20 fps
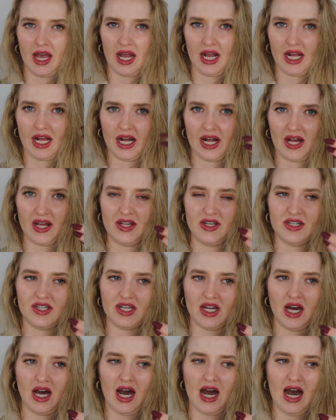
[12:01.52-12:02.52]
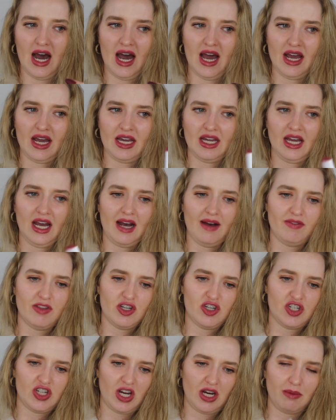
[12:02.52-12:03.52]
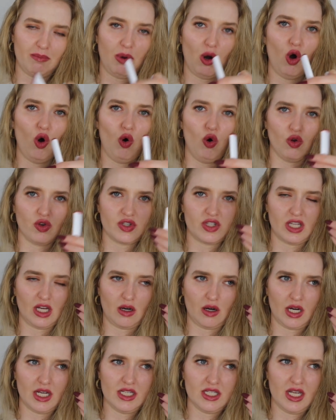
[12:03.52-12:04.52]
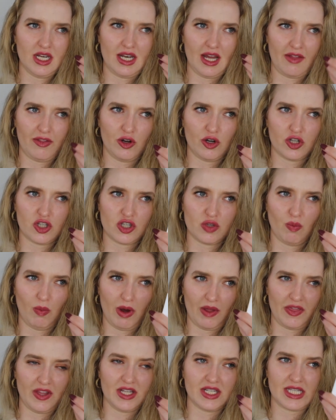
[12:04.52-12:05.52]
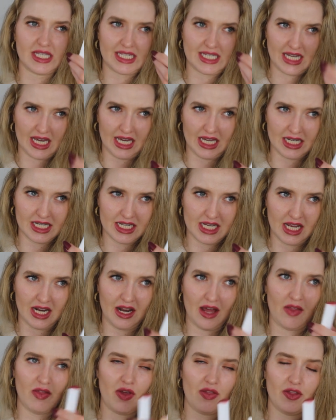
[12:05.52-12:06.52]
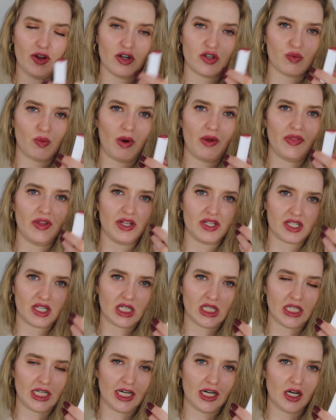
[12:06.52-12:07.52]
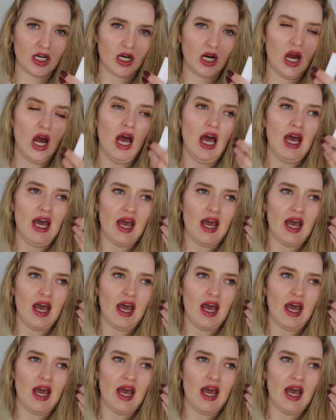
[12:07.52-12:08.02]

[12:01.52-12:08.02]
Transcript: And I have the shade Pulse. There is another one that's tinted, and then there's one that's clear.